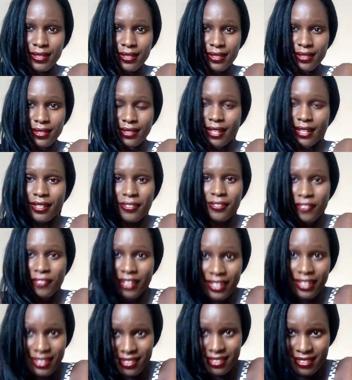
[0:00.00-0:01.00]

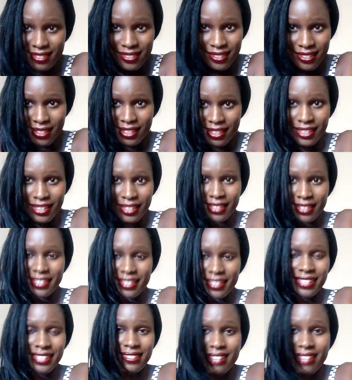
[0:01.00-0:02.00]
sacrificed
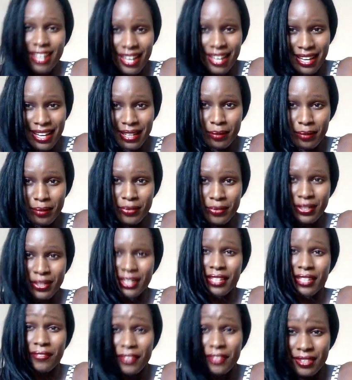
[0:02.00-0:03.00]
their time, their
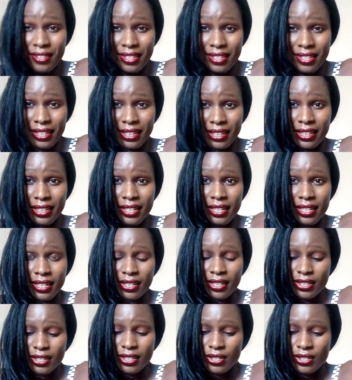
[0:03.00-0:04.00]
everything
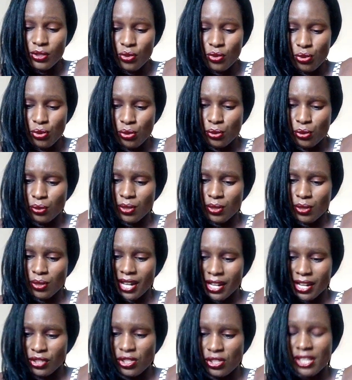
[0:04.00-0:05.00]
to
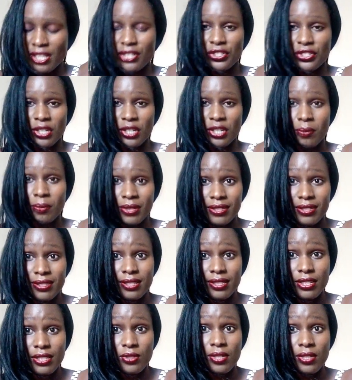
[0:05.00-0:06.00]
actually shape
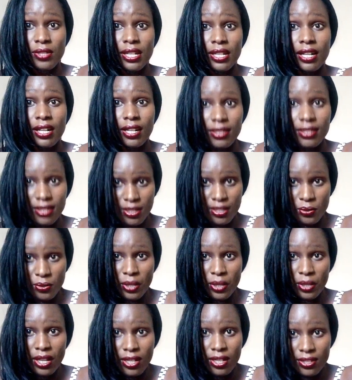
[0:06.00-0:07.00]
us into the girls that
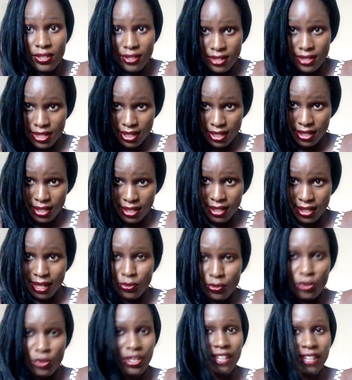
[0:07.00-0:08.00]
we are today.
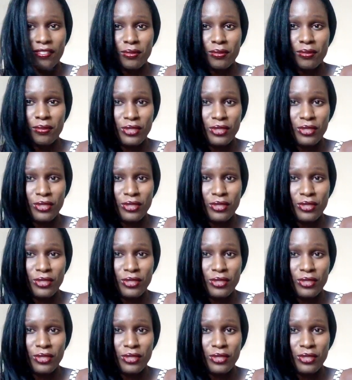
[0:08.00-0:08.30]
I'm sure every